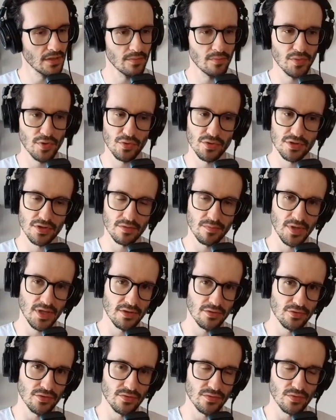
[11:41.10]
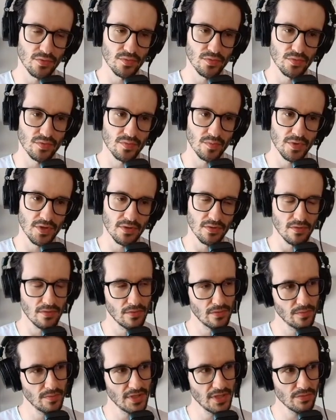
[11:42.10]
project manager, so to speak,
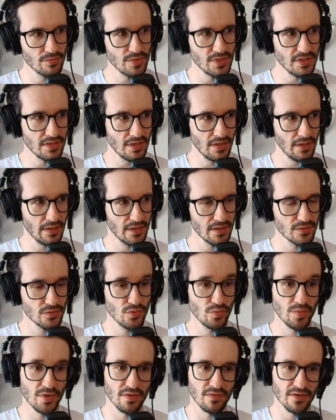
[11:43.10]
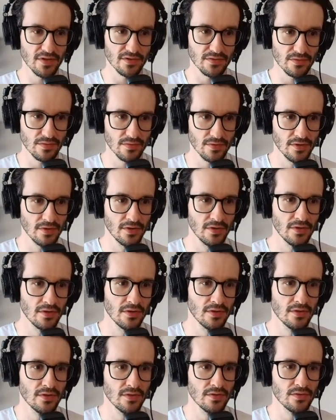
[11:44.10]
or maybe a supervisor.
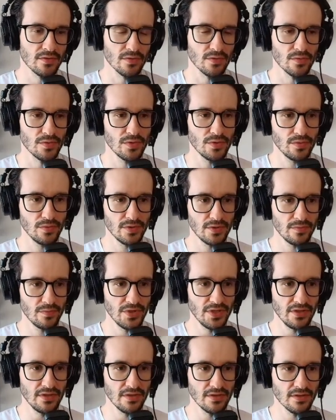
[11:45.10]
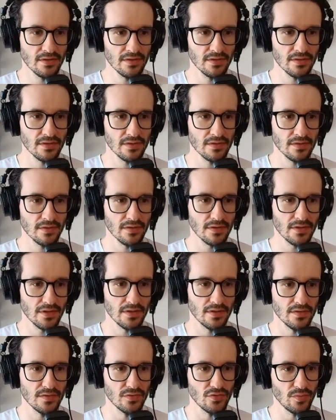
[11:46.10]
So you will be
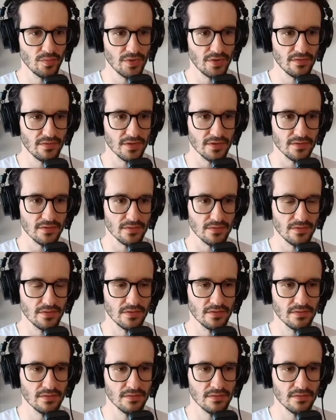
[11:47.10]
a supervisor.